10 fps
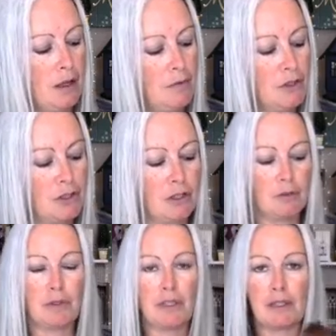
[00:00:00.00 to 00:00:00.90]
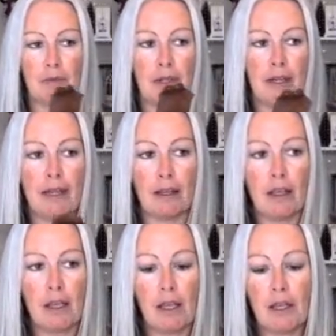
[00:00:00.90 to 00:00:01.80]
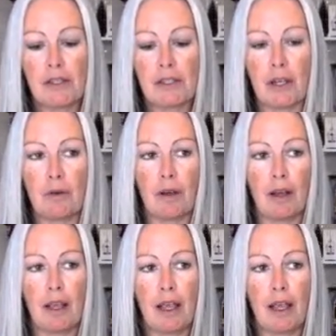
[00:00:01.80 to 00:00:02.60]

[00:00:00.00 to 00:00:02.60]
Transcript: Let me show you with this one here. So